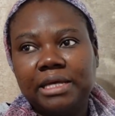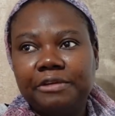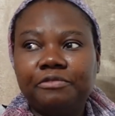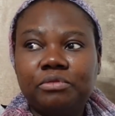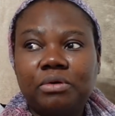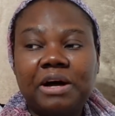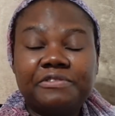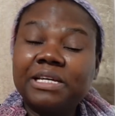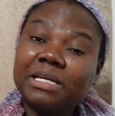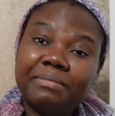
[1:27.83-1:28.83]
even though
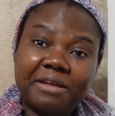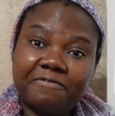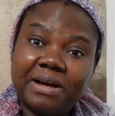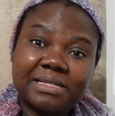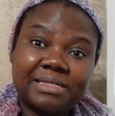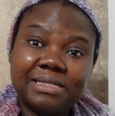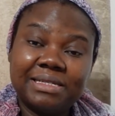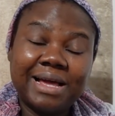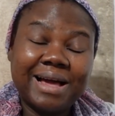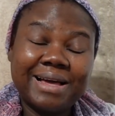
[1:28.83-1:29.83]
I've taken my
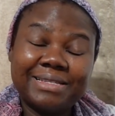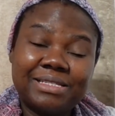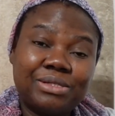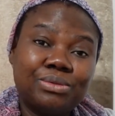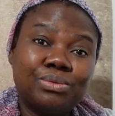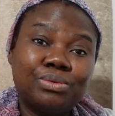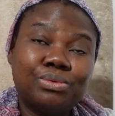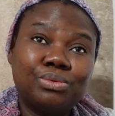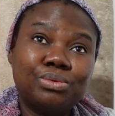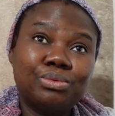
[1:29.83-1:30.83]
vaccine, I
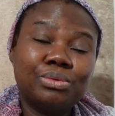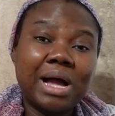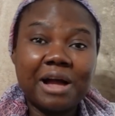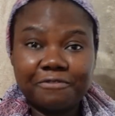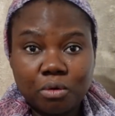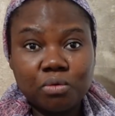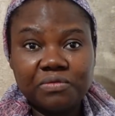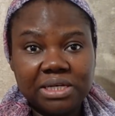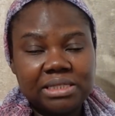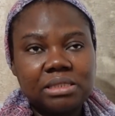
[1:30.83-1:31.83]
still have
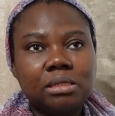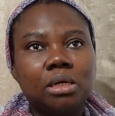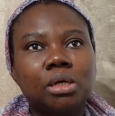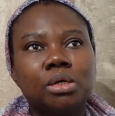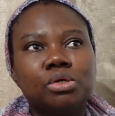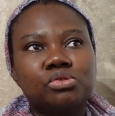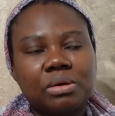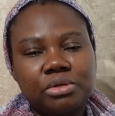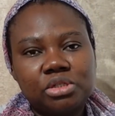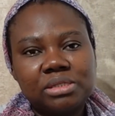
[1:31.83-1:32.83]
COVID. So
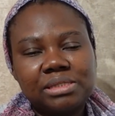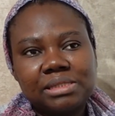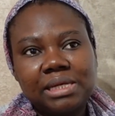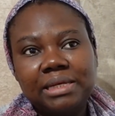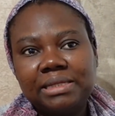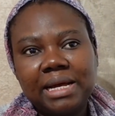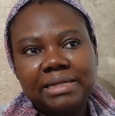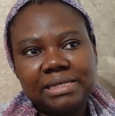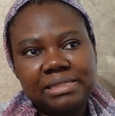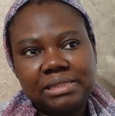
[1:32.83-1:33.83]
I was just saying
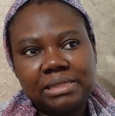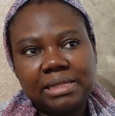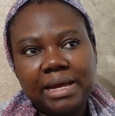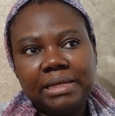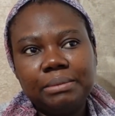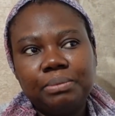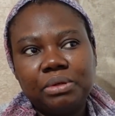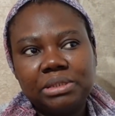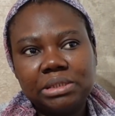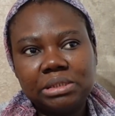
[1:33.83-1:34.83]
that yesterday, that
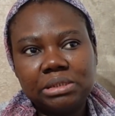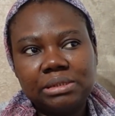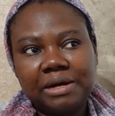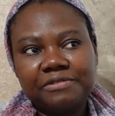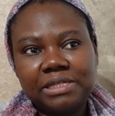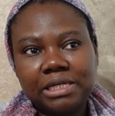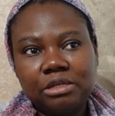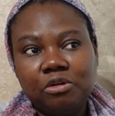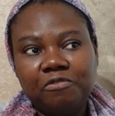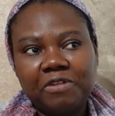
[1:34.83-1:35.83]
anybody that have
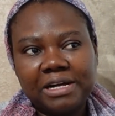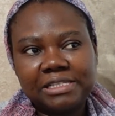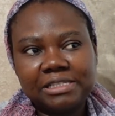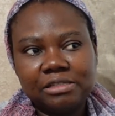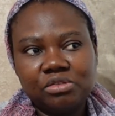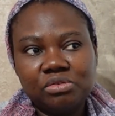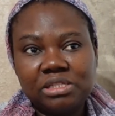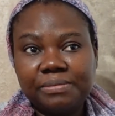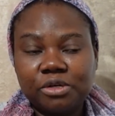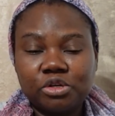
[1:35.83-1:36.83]
taken your vaccine, don't
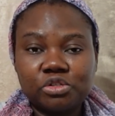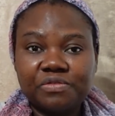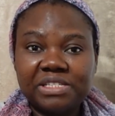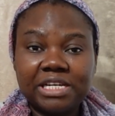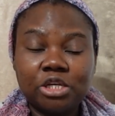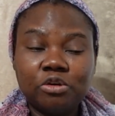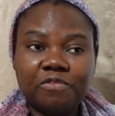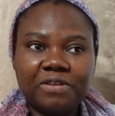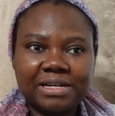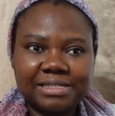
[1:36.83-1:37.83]
say because you've taken your
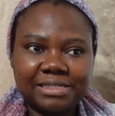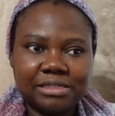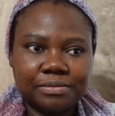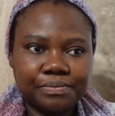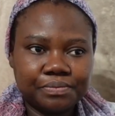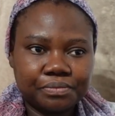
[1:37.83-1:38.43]
vaccine,